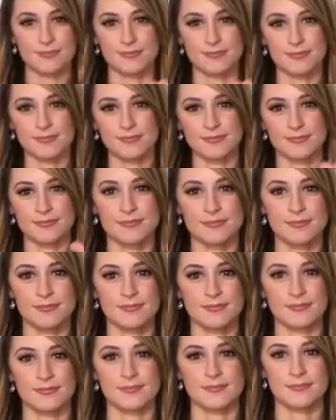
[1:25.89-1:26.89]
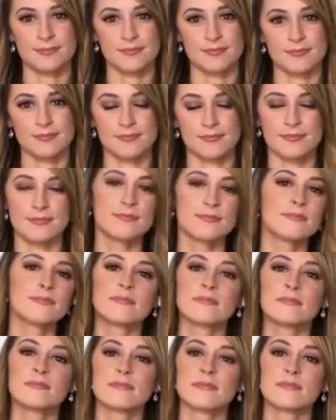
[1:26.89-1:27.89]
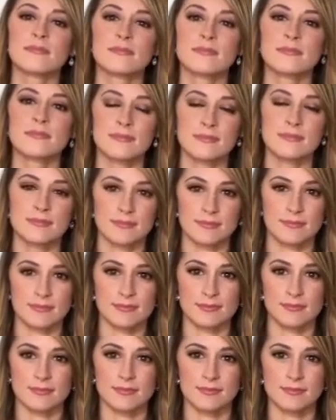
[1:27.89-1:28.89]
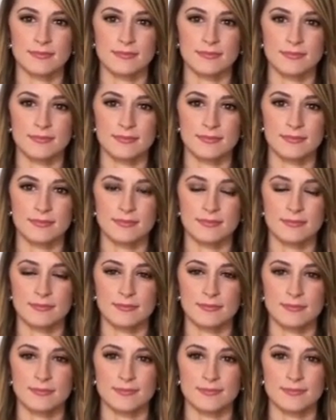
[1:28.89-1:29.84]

No words are spoken by the person on screen.